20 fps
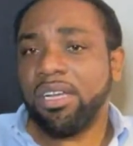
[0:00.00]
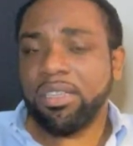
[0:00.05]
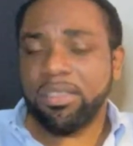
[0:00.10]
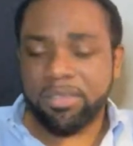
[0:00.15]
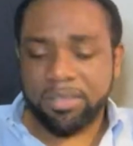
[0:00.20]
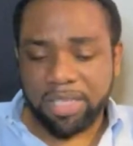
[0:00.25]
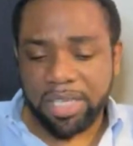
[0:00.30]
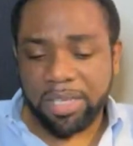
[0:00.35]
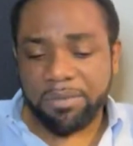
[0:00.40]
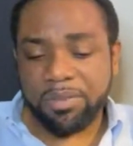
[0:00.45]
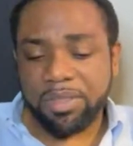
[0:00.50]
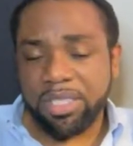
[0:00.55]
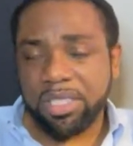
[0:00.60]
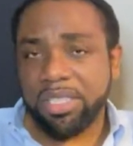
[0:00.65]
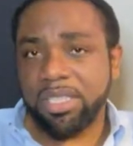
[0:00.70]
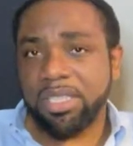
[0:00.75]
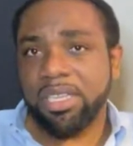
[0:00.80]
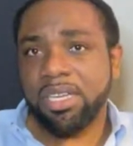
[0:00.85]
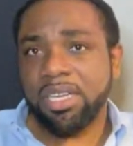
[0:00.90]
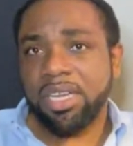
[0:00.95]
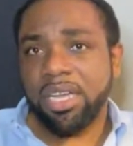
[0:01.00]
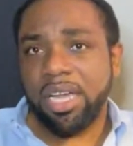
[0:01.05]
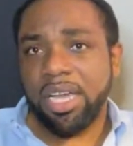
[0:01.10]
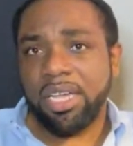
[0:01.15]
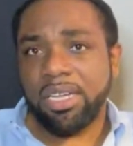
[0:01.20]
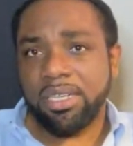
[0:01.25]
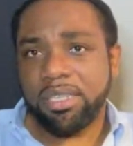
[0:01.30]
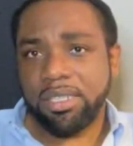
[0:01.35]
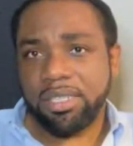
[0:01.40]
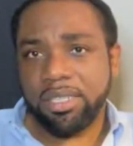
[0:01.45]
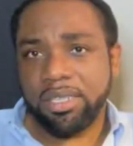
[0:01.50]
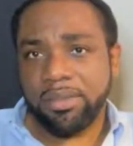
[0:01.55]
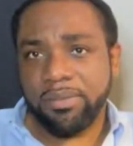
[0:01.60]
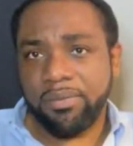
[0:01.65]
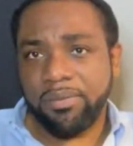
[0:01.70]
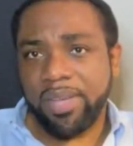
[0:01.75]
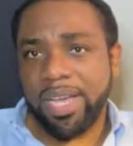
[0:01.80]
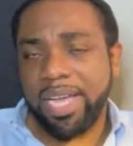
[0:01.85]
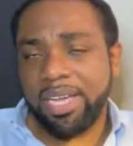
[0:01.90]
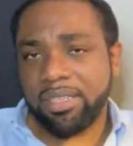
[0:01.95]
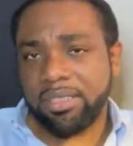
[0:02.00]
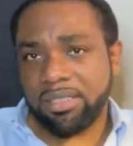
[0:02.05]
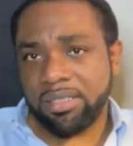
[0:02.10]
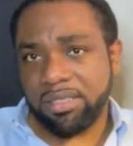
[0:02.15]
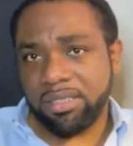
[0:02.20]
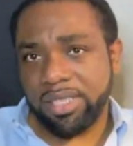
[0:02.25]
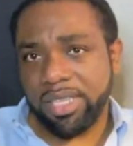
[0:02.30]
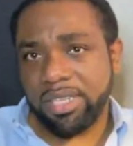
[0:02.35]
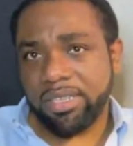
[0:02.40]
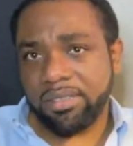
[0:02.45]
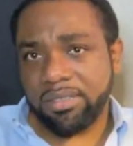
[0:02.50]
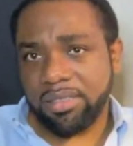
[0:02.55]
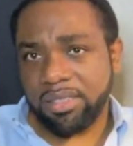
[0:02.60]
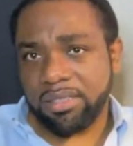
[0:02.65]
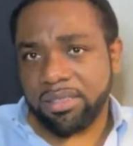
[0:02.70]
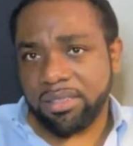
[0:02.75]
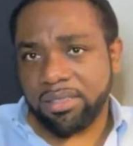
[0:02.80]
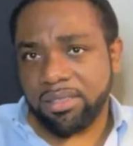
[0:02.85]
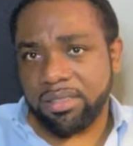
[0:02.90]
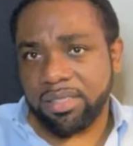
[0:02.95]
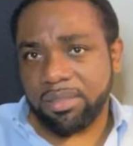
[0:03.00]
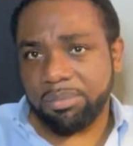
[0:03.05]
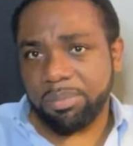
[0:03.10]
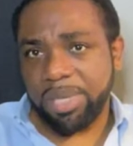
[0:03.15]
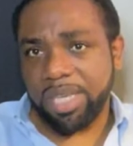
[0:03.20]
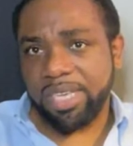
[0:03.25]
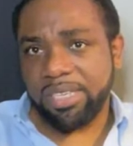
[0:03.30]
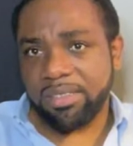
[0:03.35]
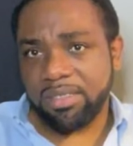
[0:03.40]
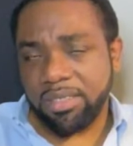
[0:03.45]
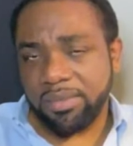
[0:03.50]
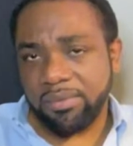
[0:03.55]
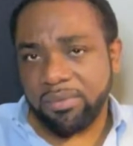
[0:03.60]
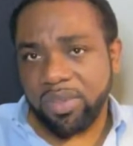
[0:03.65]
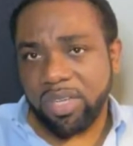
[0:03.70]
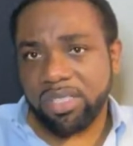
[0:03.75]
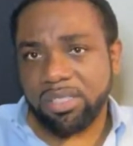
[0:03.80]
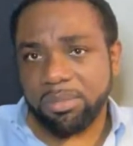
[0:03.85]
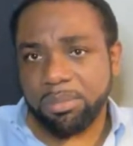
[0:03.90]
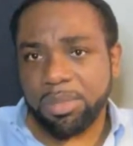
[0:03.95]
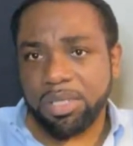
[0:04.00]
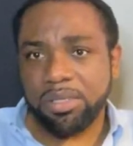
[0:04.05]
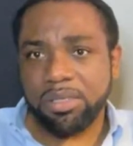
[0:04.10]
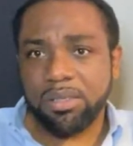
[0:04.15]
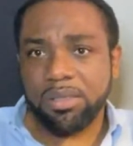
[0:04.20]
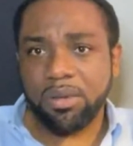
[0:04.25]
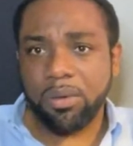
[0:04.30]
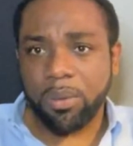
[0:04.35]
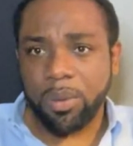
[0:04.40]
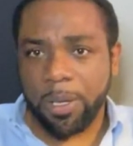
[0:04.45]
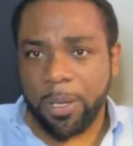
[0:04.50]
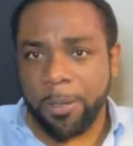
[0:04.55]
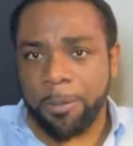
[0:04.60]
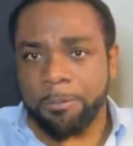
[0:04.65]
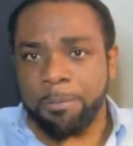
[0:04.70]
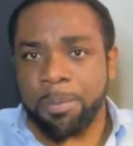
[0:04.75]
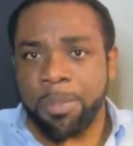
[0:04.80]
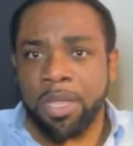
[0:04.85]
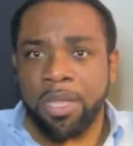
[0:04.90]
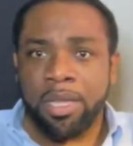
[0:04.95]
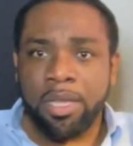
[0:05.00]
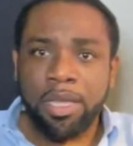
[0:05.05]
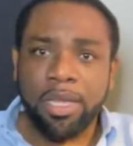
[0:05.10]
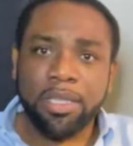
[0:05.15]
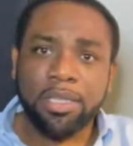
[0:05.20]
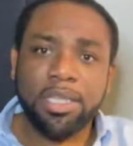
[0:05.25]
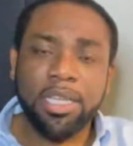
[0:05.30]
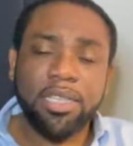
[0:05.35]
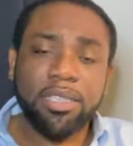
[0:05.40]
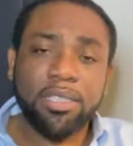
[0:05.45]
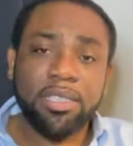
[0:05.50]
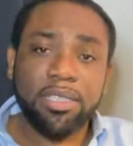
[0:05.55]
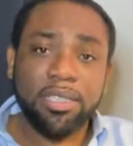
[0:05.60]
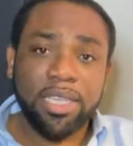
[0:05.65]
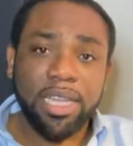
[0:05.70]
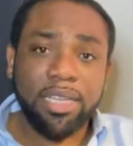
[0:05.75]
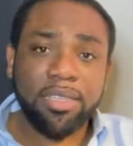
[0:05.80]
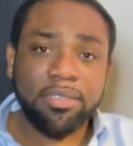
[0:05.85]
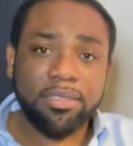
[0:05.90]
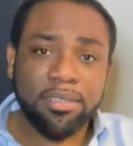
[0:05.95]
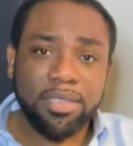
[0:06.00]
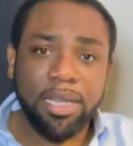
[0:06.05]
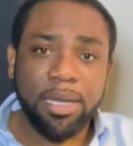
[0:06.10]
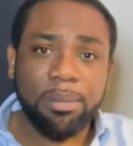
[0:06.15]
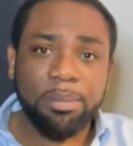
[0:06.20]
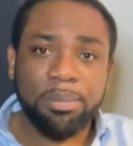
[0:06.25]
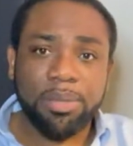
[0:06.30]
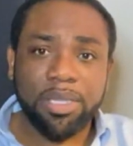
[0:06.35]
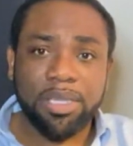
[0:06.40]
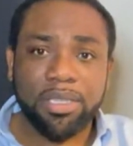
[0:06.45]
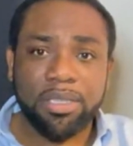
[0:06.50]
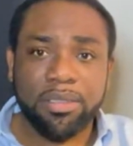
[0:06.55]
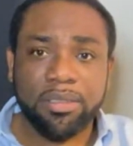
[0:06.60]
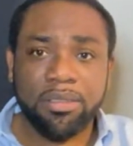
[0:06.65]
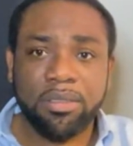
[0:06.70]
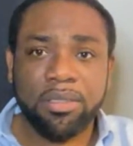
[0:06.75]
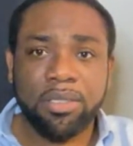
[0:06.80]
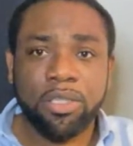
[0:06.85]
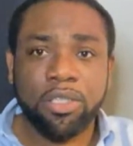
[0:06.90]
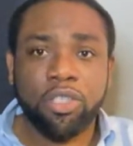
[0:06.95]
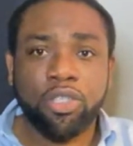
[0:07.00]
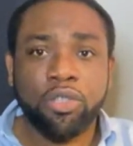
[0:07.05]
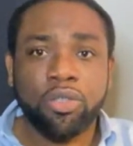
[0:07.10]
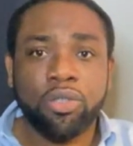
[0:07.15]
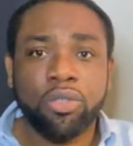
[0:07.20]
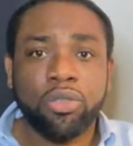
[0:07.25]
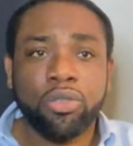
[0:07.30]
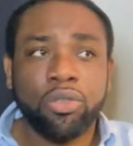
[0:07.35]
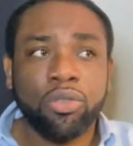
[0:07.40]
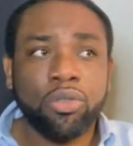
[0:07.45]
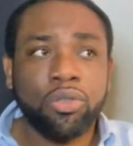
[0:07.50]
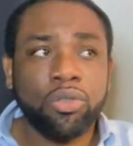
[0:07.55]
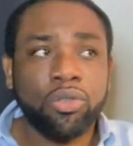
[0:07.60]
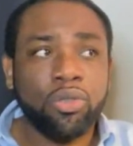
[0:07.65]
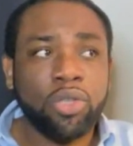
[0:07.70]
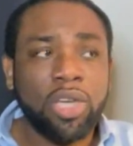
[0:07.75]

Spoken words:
safety and fact, data, statistic based investment. Okay. And then the next step is you